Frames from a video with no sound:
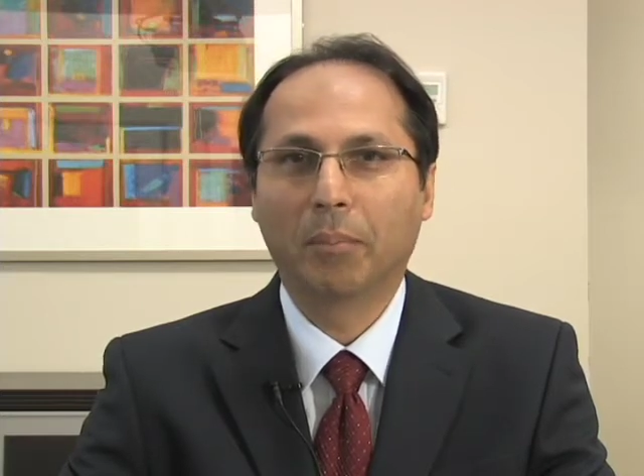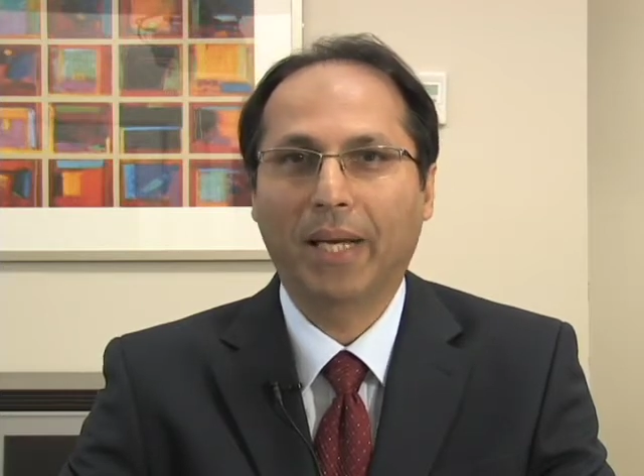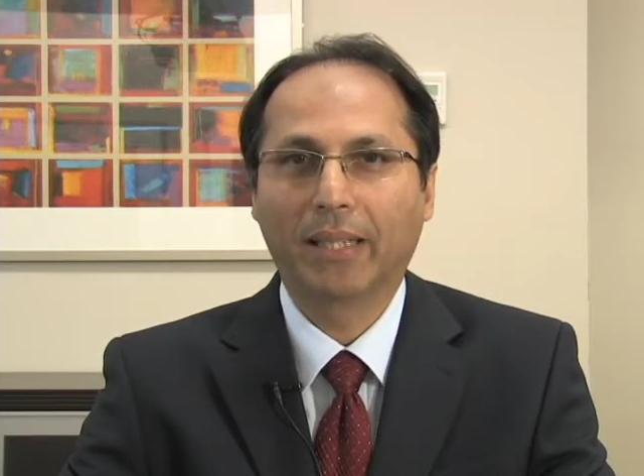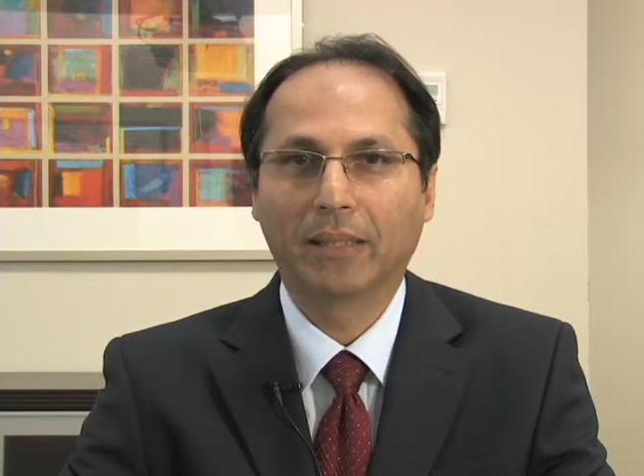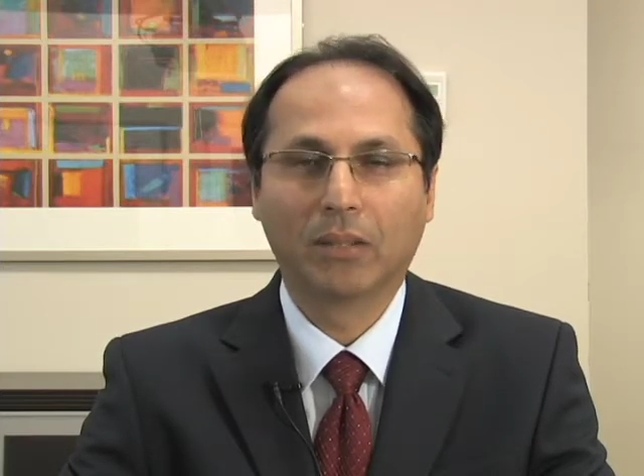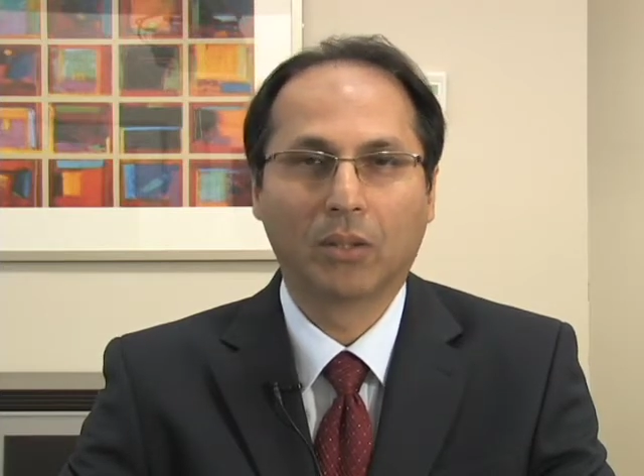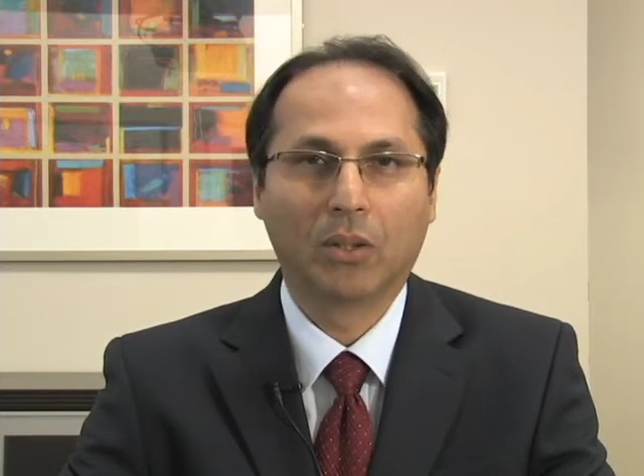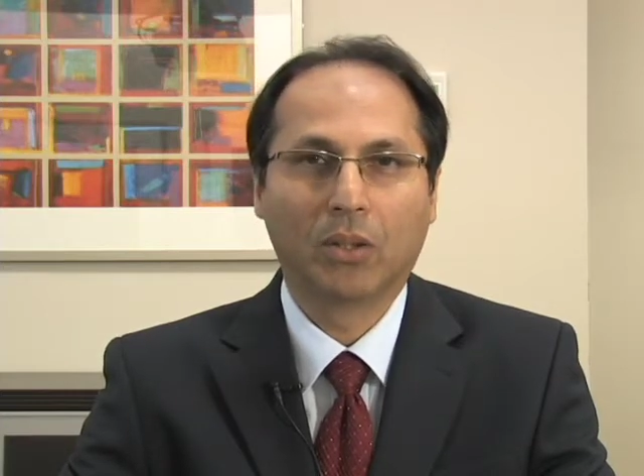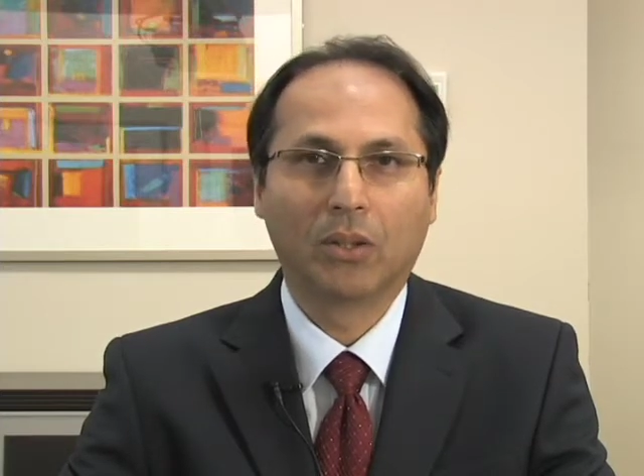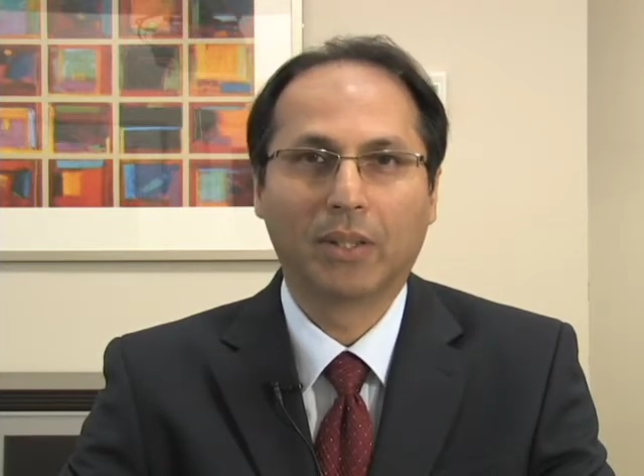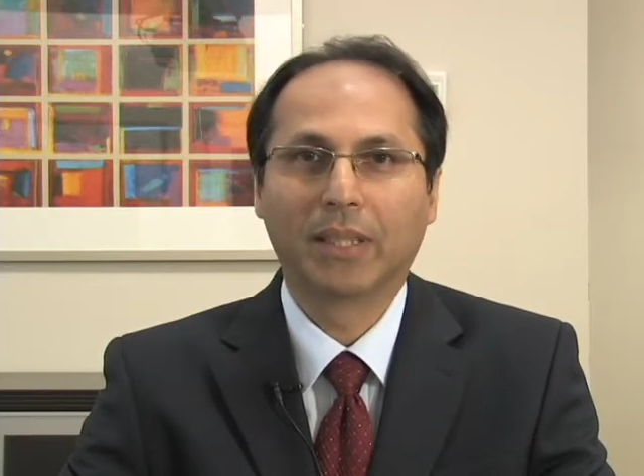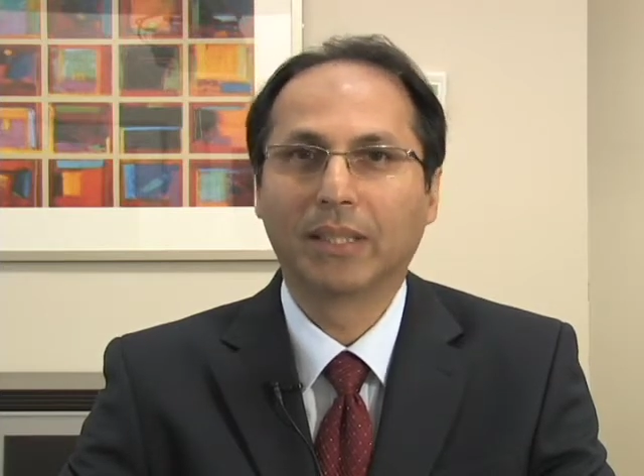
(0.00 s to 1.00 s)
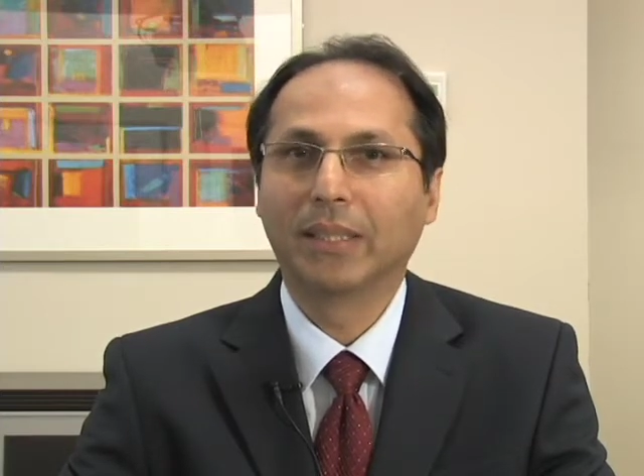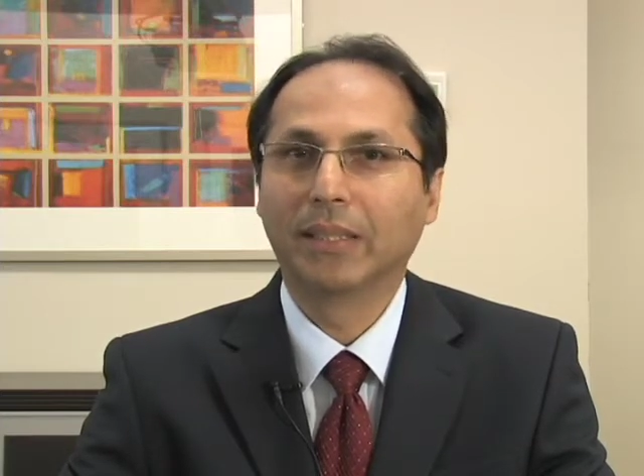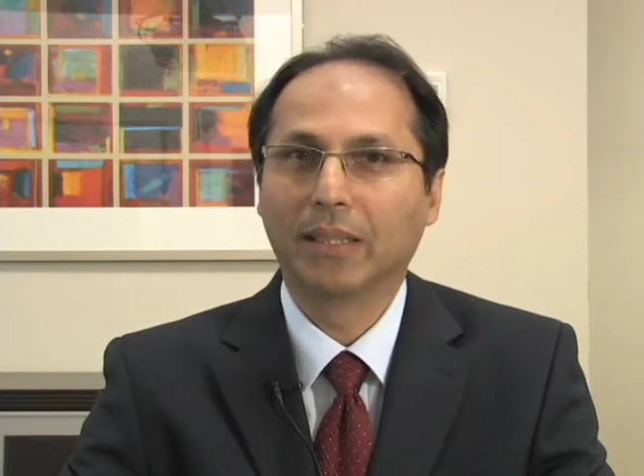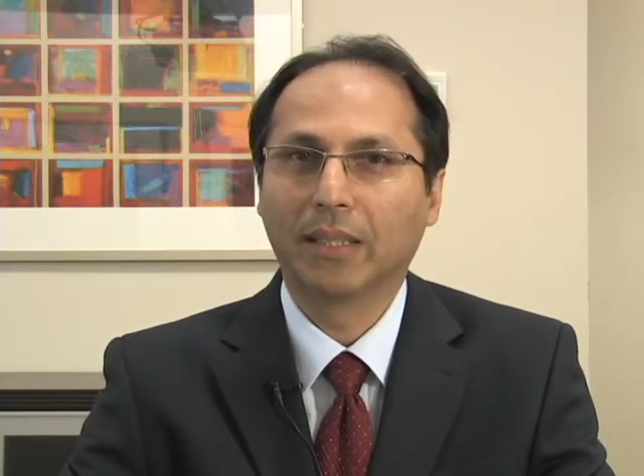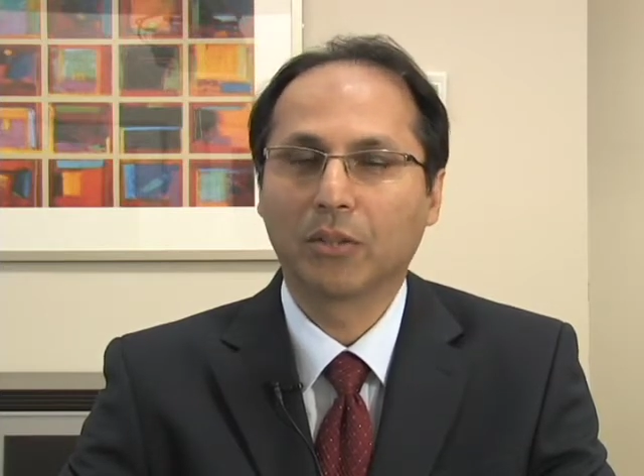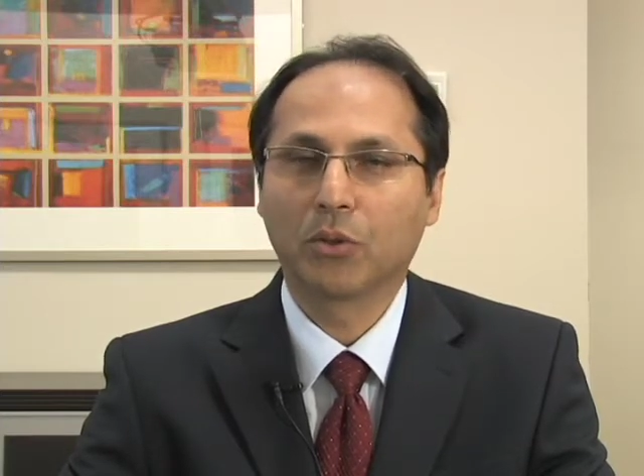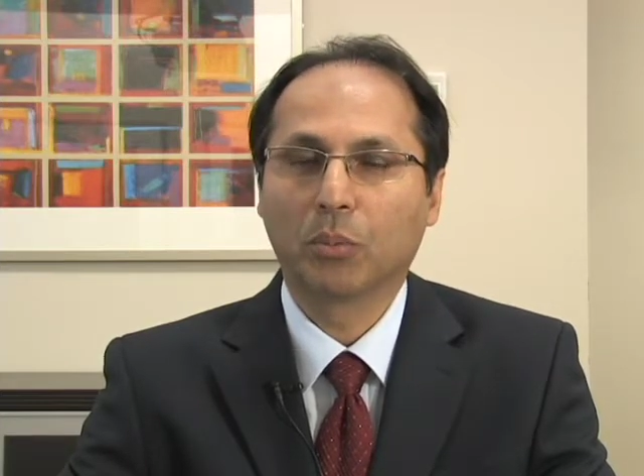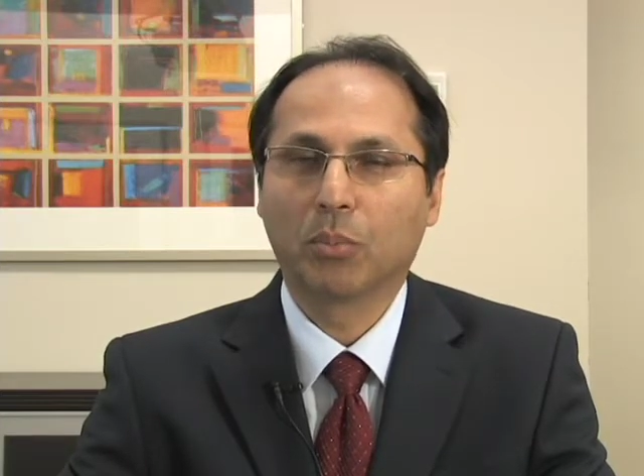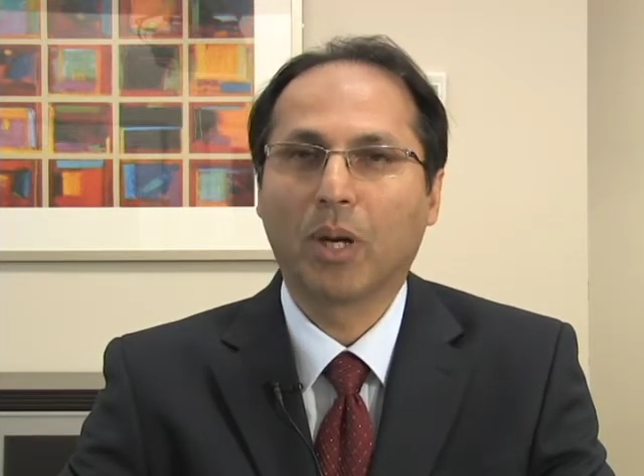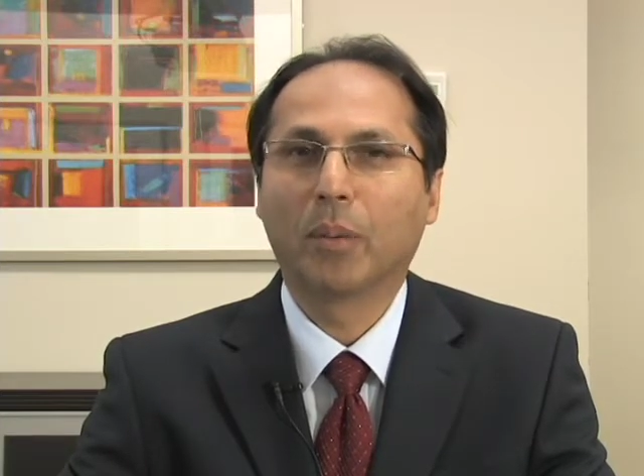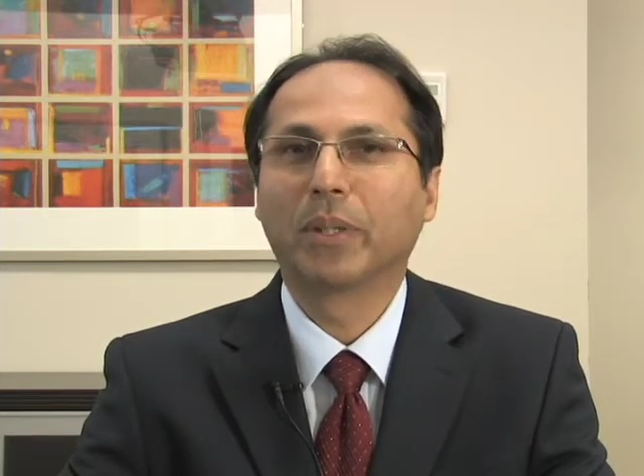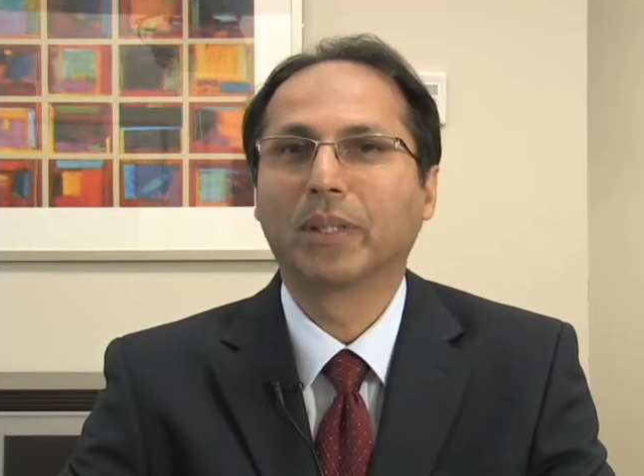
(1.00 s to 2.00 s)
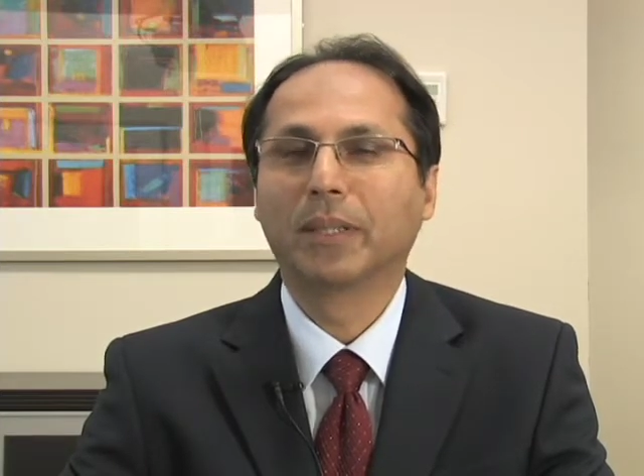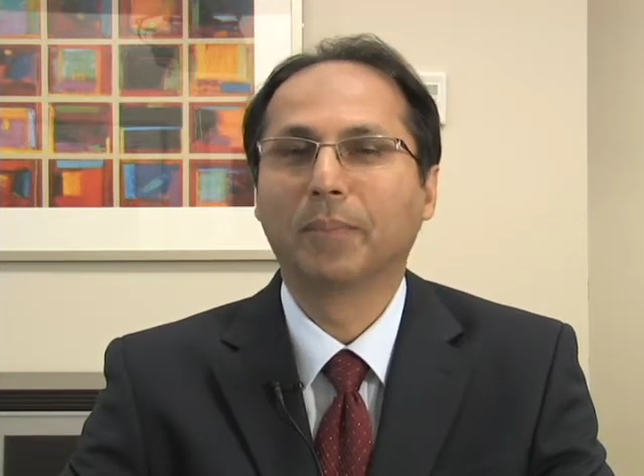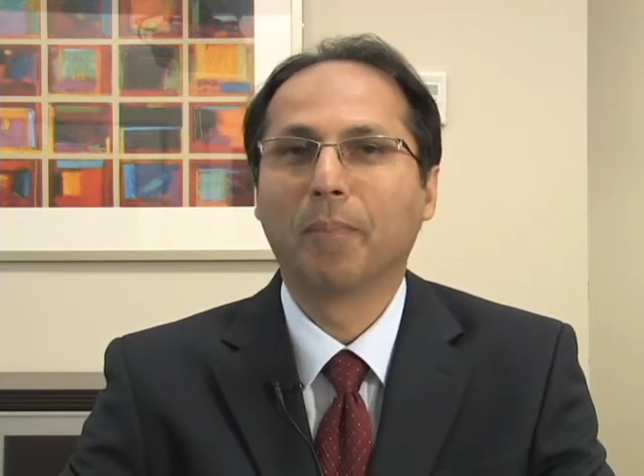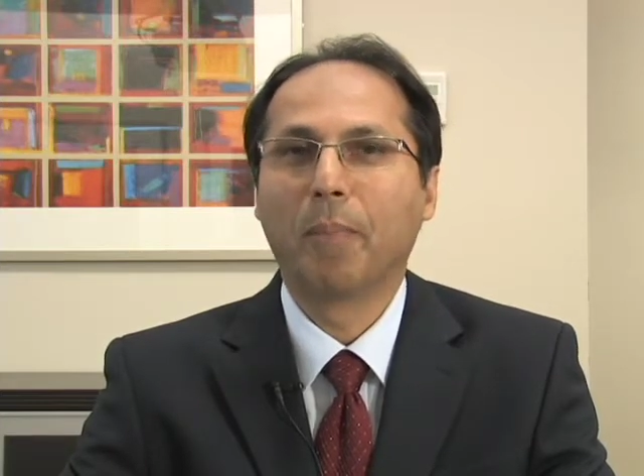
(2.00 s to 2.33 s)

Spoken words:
patent law and intellectual property.